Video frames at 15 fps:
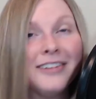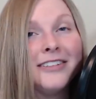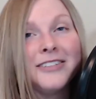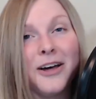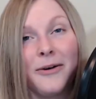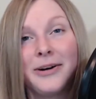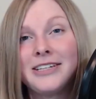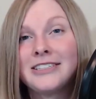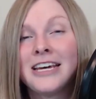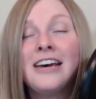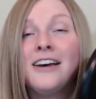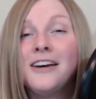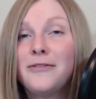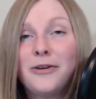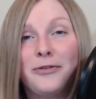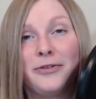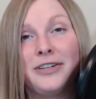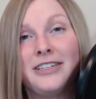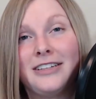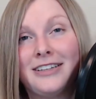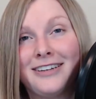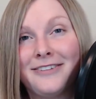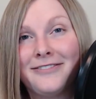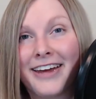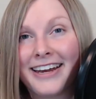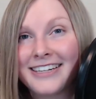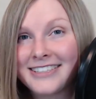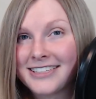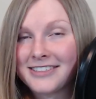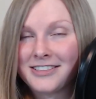as always, feel free to leave
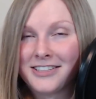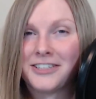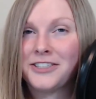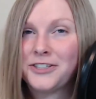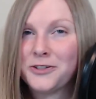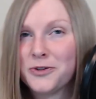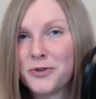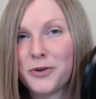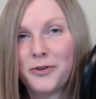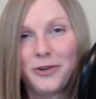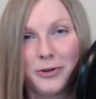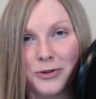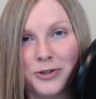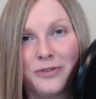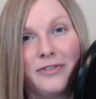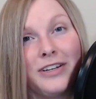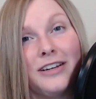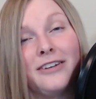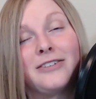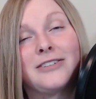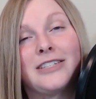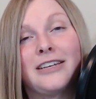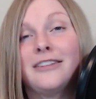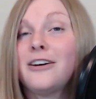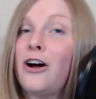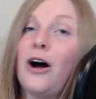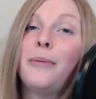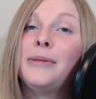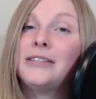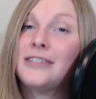any suggestions for future videos in the
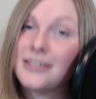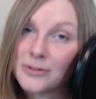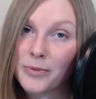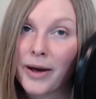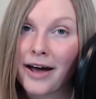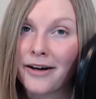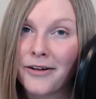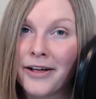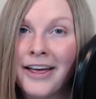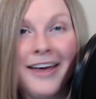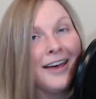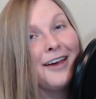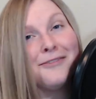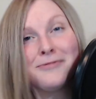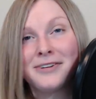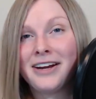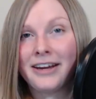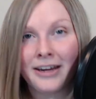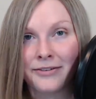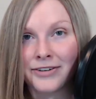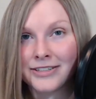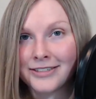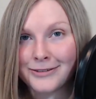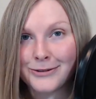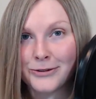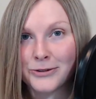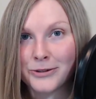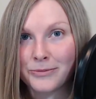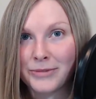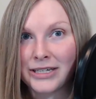comments as well. If we're not yet friends on
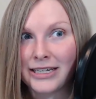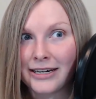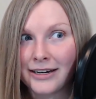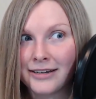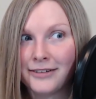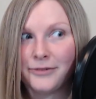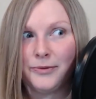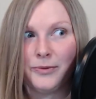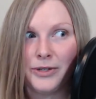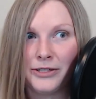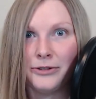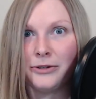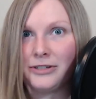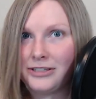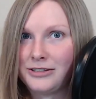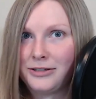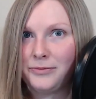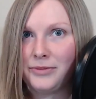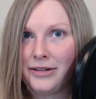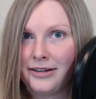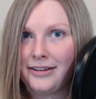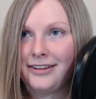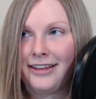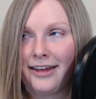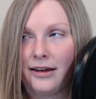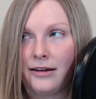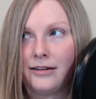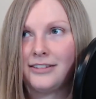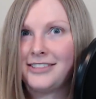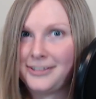social media, we totally should be,
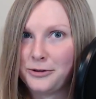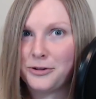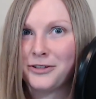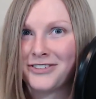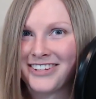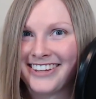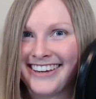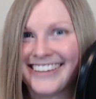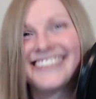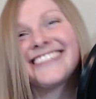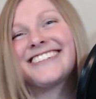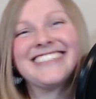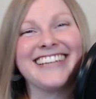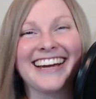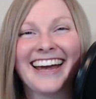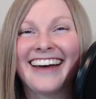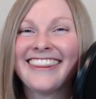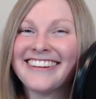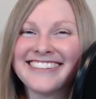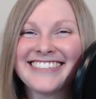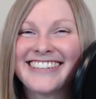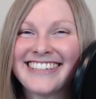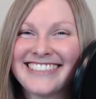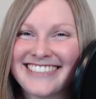like, seriously. So check out those links